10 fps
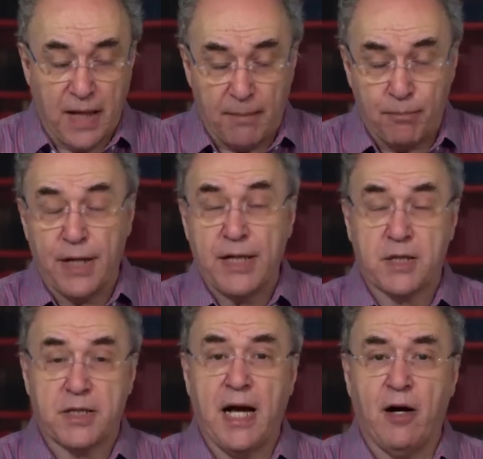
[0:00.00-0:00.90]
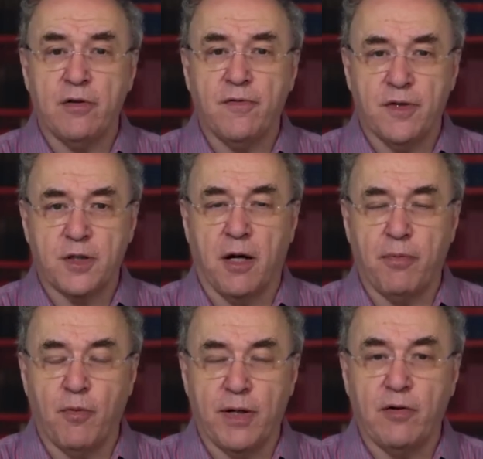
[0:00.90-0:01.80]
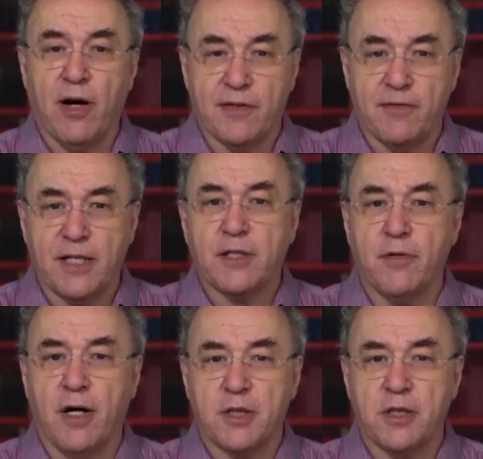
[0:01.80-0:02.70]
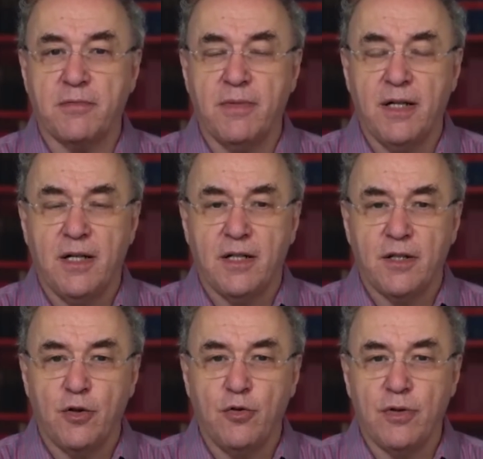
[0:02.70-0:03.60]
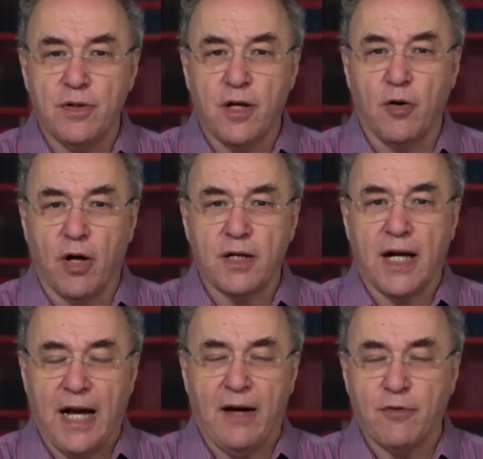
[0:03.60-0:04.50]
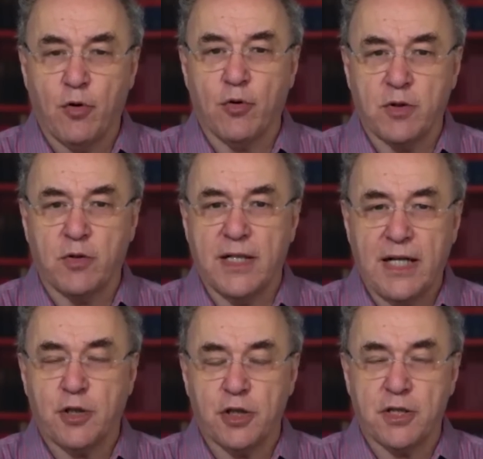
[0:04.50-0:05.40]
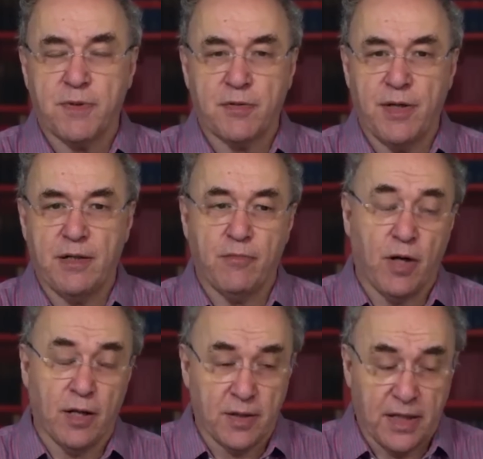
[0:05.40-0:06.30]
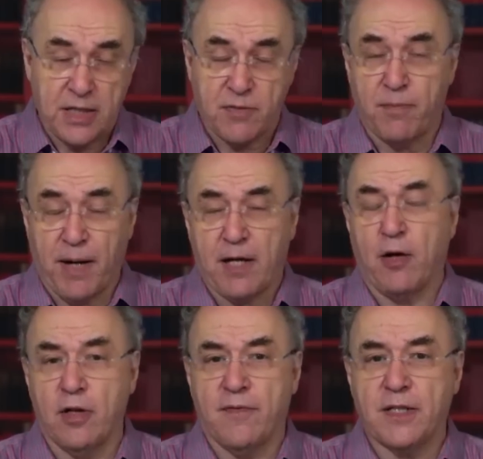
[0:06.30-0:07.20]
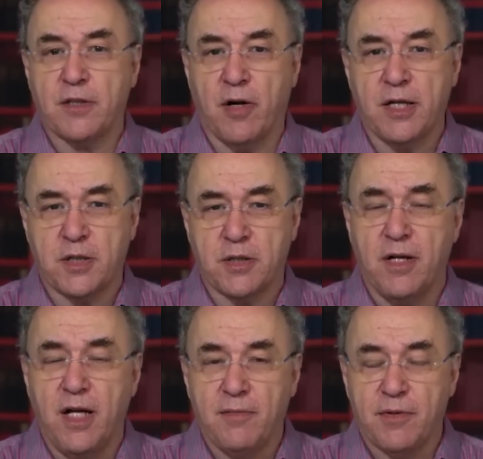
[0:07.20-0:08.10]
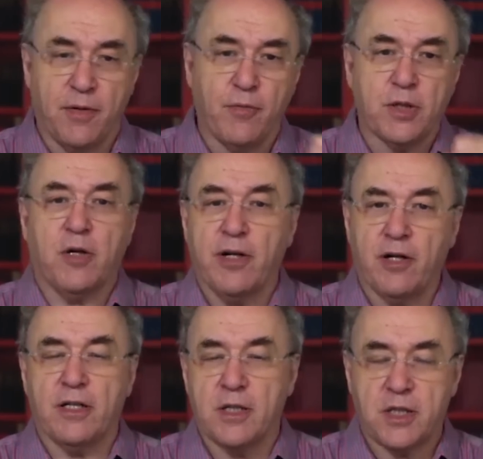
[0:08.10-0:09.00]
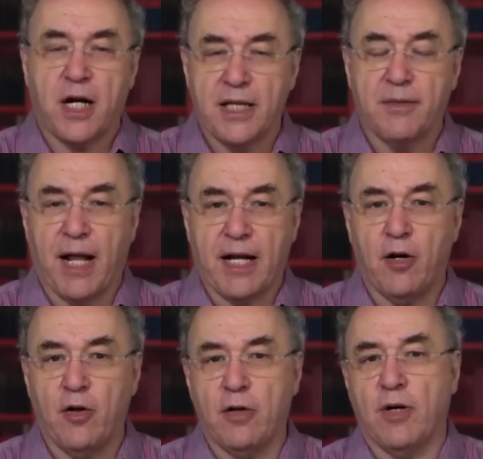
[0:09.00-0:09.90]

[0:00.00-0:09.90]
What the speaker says: breaks down, for example, when you have an event horizon, you no longer have causal connections between, well, in the case of a black hole event horizon, between what's going on inside the black hole and what